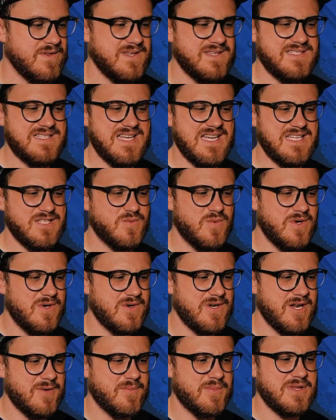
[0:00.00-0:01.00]
In this case, why
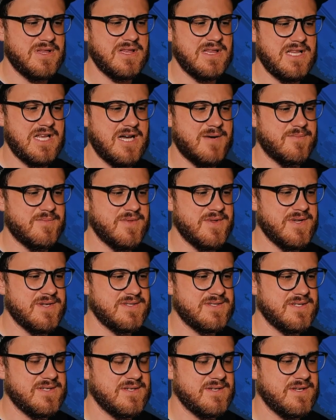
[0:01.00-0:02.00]
don't I plop
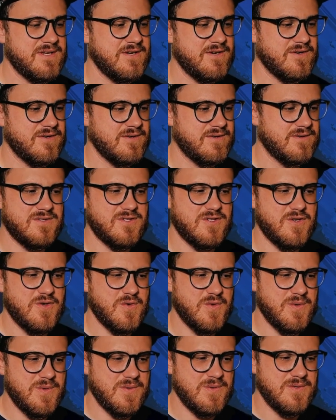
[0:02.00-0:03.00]
this in here?
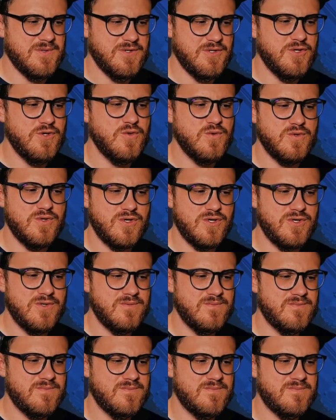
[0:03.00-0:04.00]
So
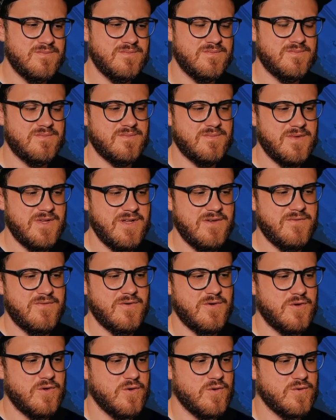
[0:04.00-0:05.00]
user, if
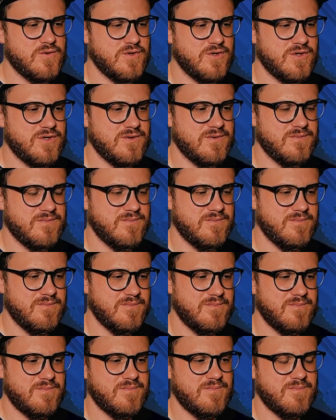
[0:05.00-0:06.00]
user
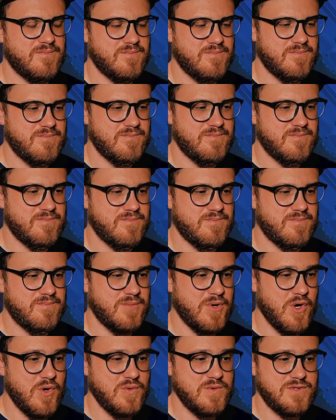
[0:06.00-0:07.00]

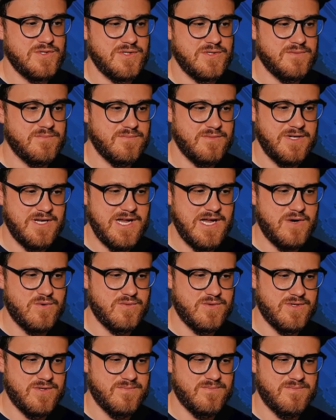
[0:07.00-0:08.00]
posts
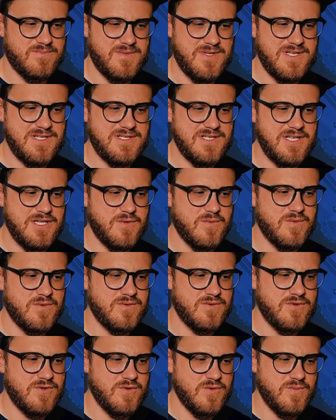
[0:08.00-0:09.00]
count is equal
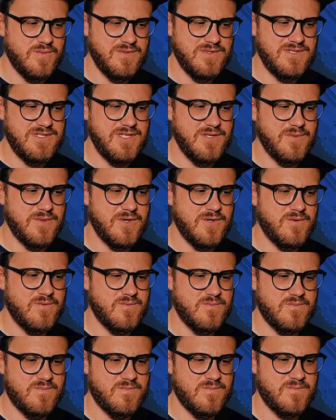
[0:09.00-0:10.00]
to zero,